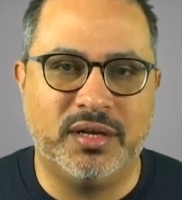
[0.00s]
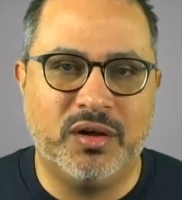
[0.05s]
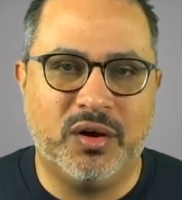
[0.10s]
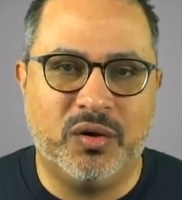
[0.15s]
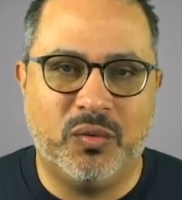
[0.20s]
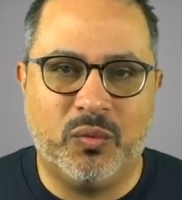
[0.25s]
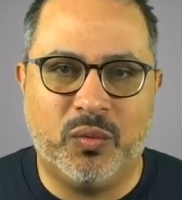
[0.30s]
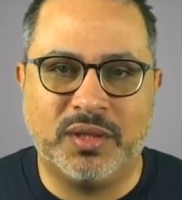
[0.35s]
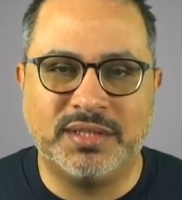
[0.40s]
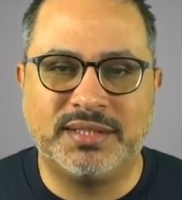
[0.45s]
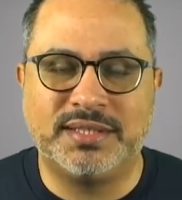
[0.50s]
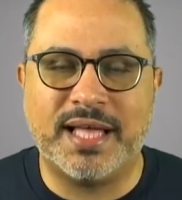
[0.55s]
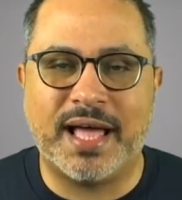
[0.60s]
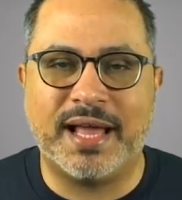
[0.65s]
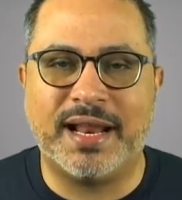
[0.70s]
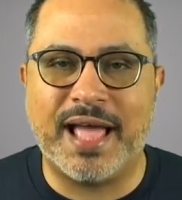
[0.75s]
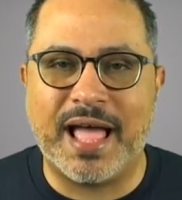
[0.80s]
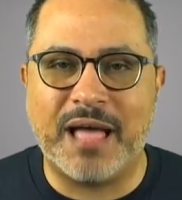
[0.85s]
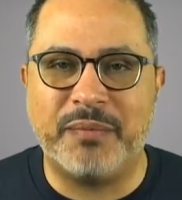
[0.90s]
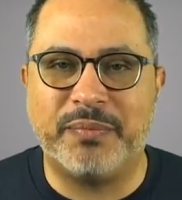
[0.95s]
Once that
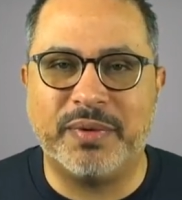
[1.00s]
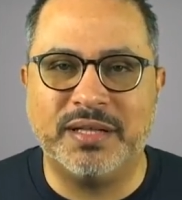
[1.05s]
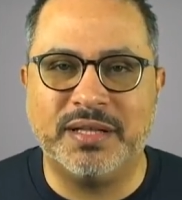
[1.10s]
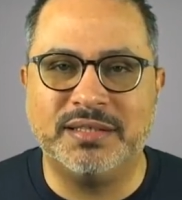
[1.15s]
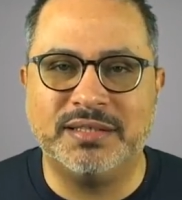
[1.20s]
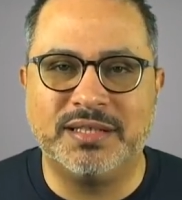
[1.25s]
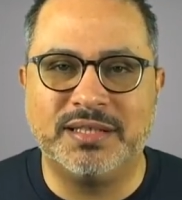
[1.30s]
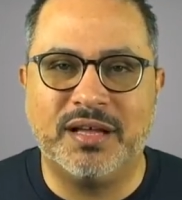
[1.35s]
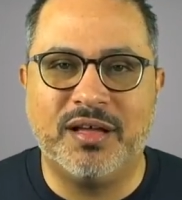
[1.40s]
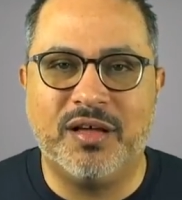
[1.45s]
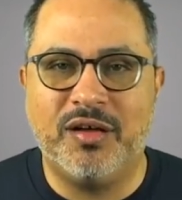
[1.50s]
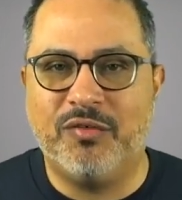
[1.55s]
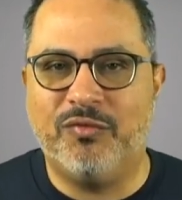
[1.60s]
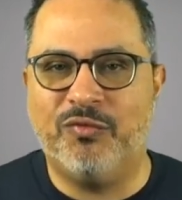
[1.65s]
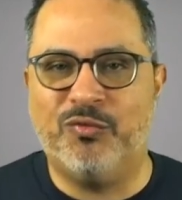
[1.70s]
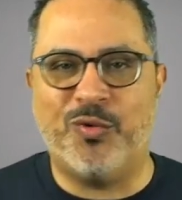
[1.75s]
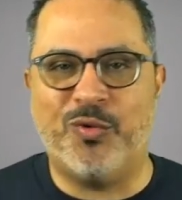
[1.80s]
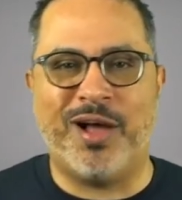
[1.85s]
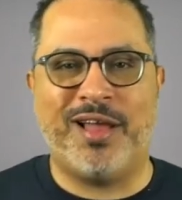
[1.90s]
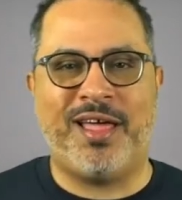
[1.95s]
happens,
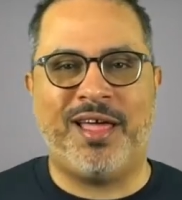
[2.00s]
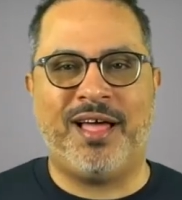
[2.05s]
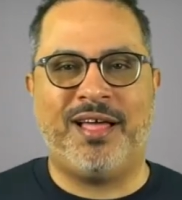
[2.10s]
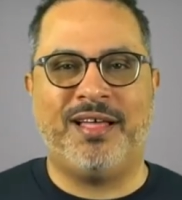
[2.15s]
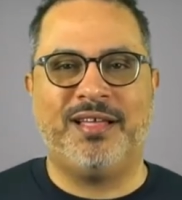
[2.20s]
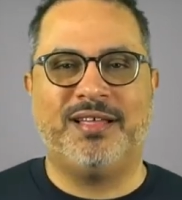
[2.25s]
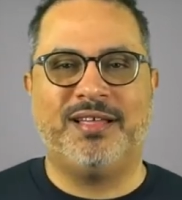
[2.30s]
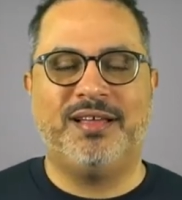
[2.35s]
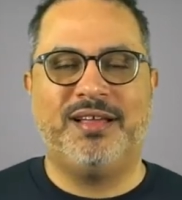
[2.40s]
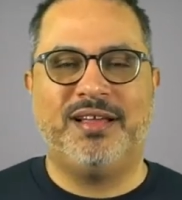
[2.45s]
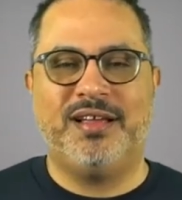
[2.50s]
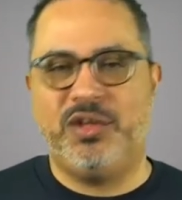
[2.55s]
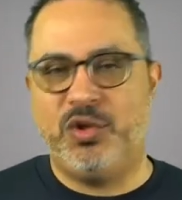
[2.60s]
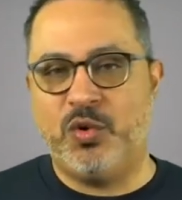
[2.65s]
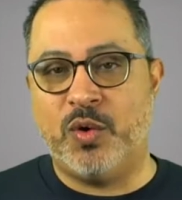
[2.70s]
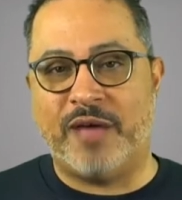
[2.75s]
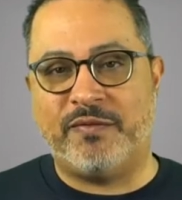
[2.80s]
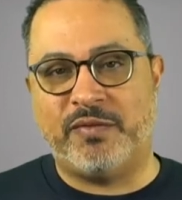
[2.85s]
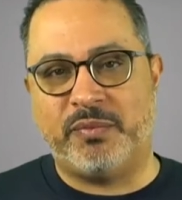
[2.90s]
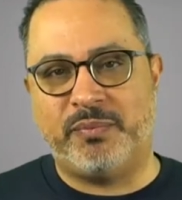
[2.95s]
voila, you
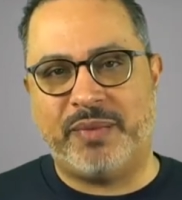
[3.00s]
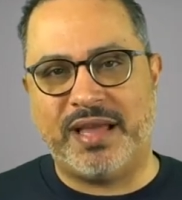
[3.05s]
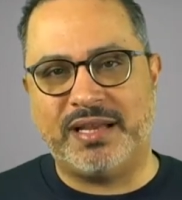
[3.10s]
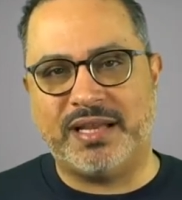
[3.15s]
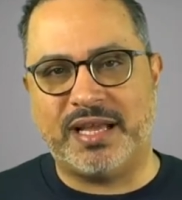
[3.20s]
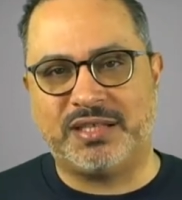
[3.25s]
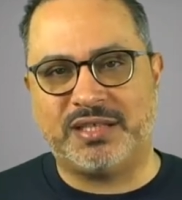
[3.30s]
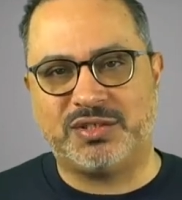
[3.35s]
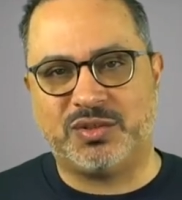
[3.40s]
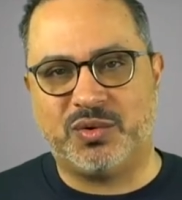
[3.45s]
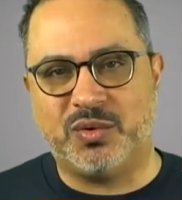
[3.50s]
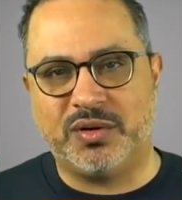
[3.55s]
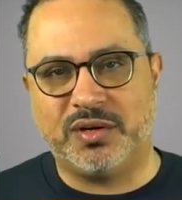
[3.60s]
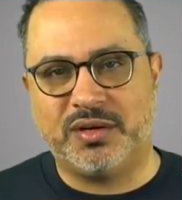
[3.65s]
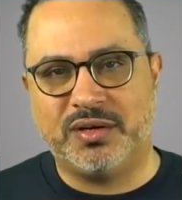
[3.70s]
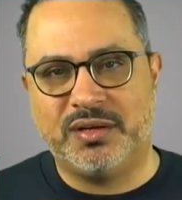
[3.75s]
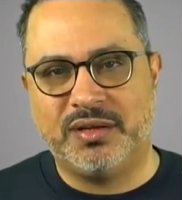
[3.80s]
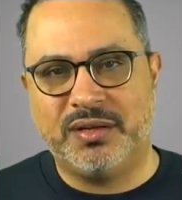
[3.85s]
have a paydex score.